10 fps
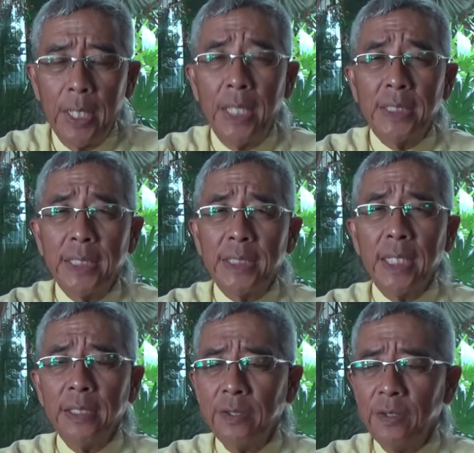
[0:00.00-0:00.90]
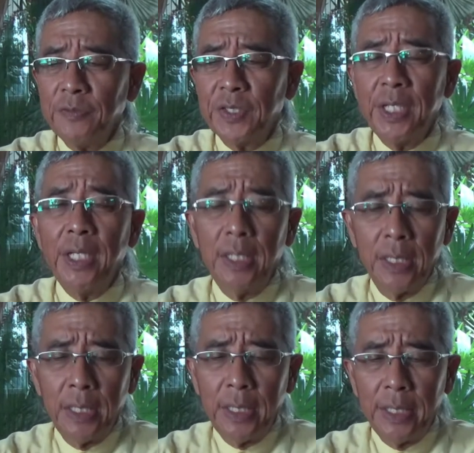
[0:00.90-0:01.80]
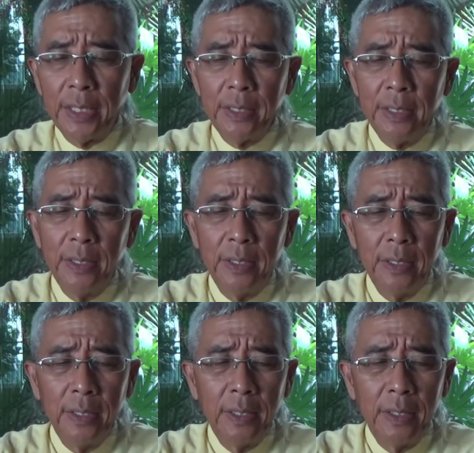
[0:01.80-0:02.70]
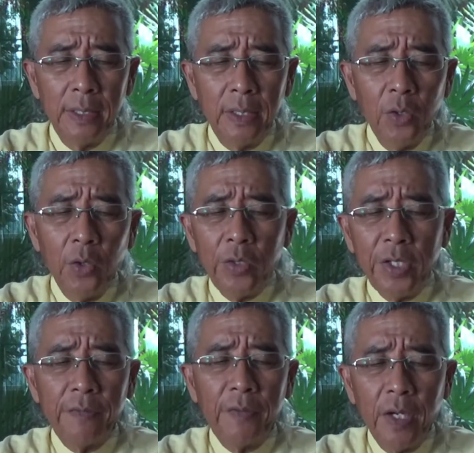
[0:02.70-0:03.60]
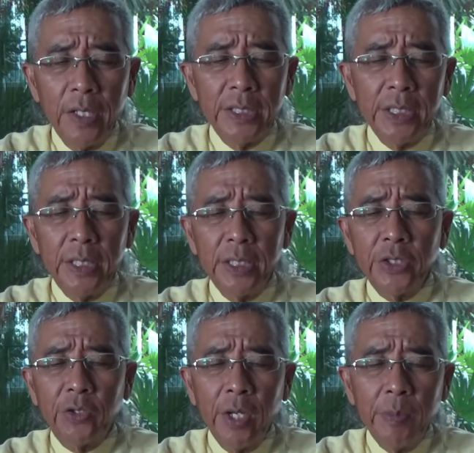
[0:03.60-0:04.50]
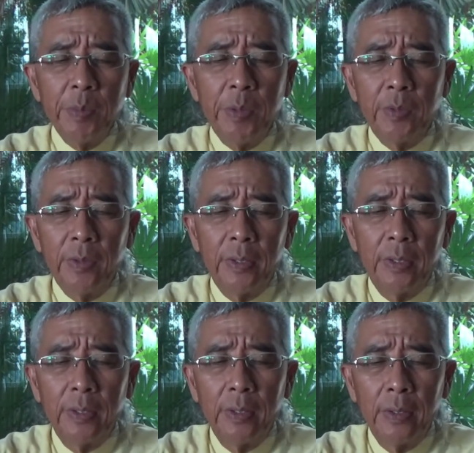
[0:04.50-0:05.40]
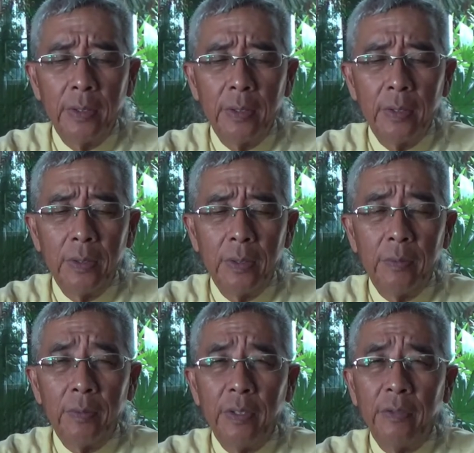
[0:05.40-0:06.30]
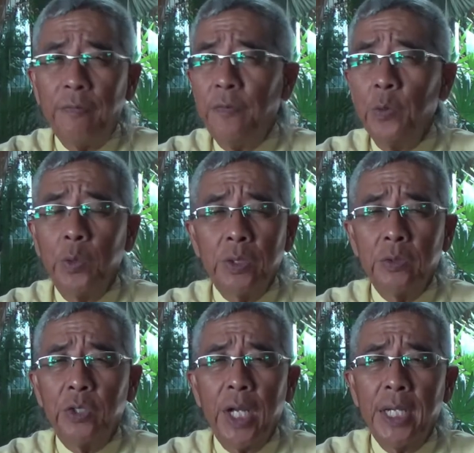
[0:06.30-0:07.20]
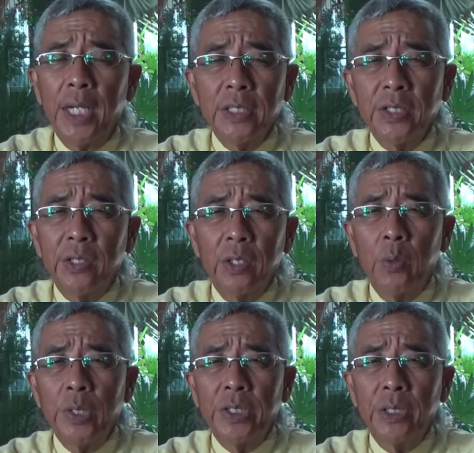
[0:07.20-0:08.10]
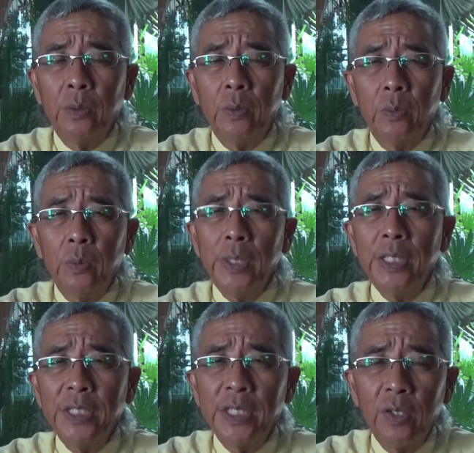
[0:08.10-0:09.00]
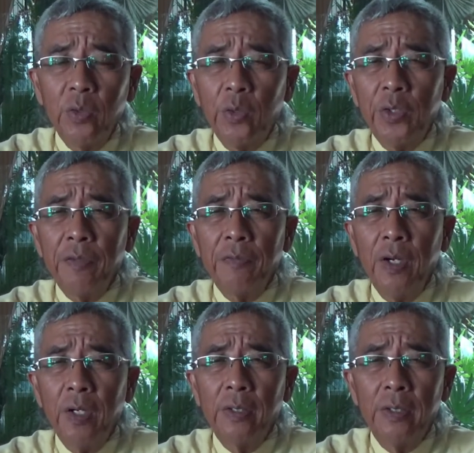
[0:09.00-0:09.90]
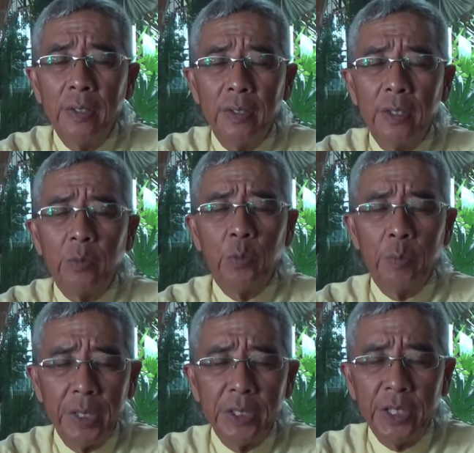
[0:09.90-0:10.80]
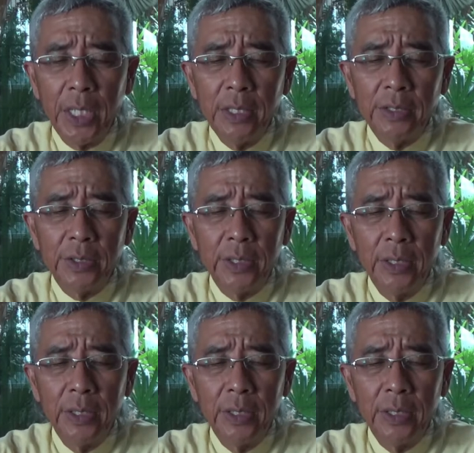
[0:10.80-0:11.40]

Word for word: As I started off saying earlier, the glory of God is indescribable. If you were to try and answer the question, what is the glory of God? It would be a challenge.